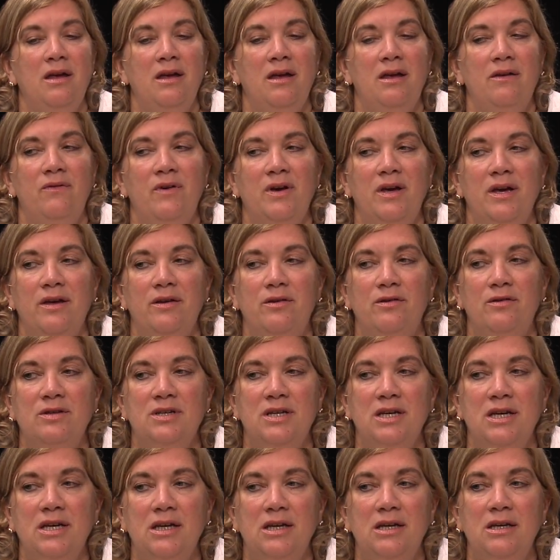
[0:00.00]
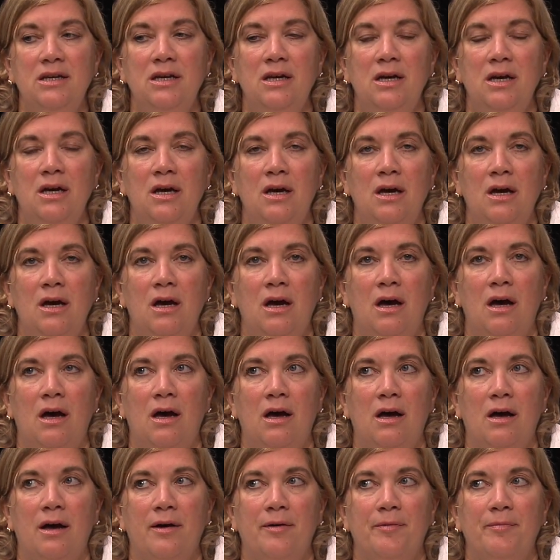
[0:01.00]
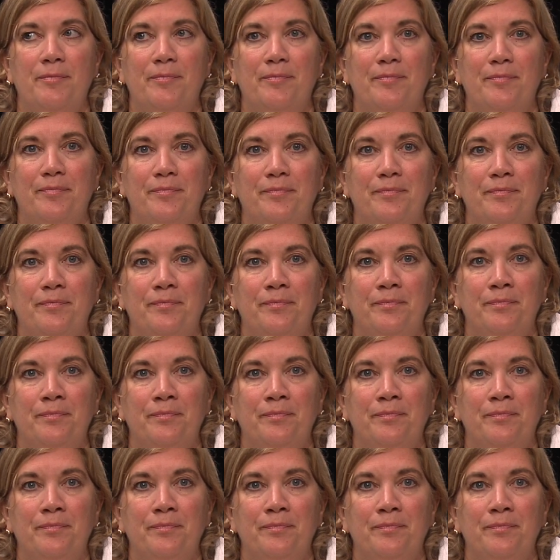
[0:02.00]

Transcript: if I entertain. I